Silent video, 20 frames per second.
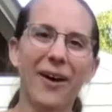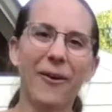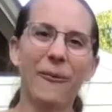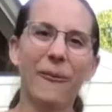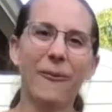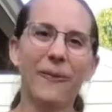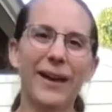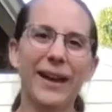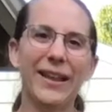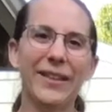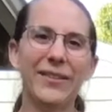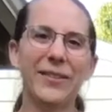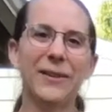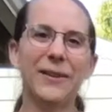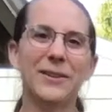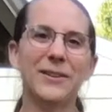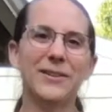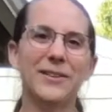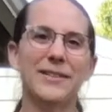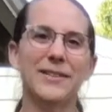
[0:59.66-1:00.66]
when
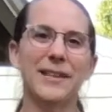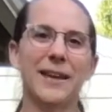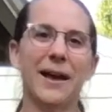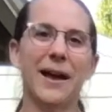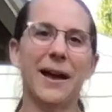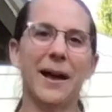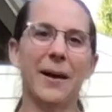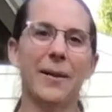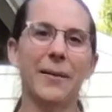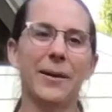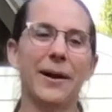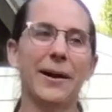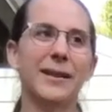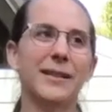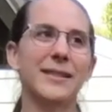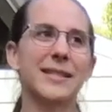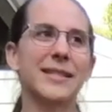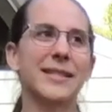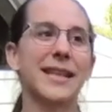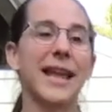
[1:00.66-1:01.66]
there's a
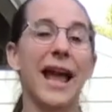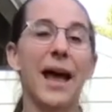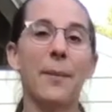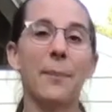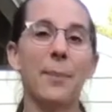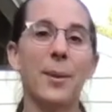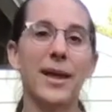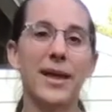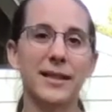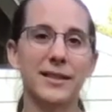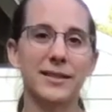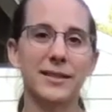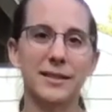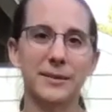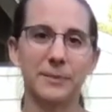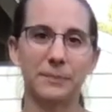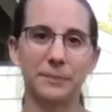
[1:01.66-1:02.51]
snap pizz